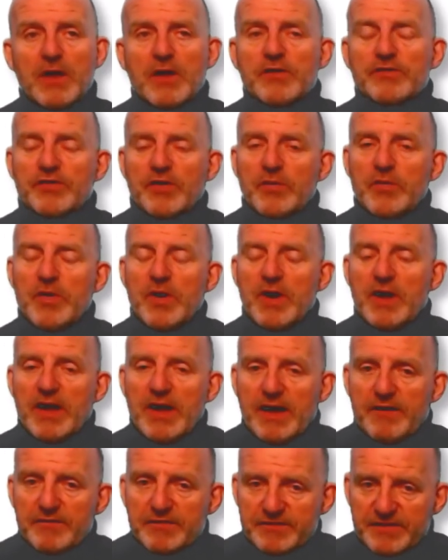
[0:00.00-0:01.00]
So
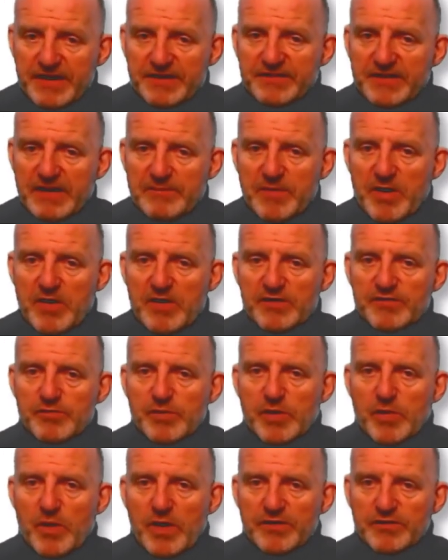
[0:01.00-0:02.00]
16 marks
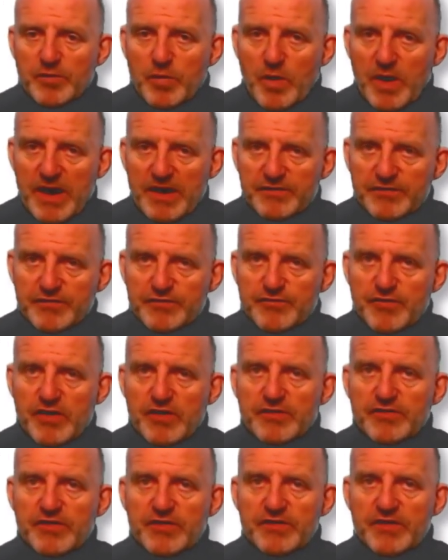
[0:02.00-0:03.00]
requires quite a
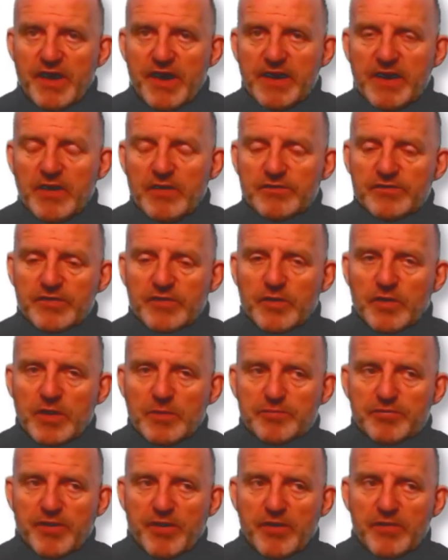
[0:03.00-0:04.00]
structured and logical
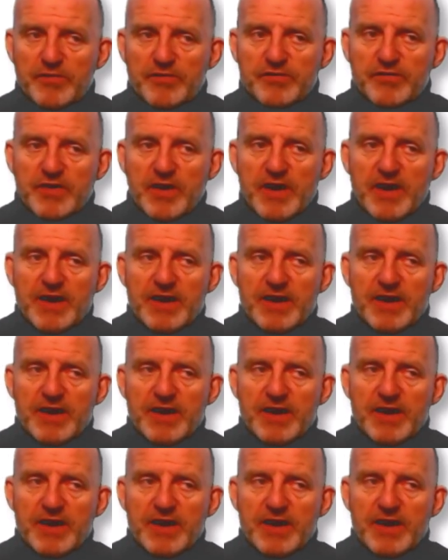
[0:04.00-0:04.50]
approach.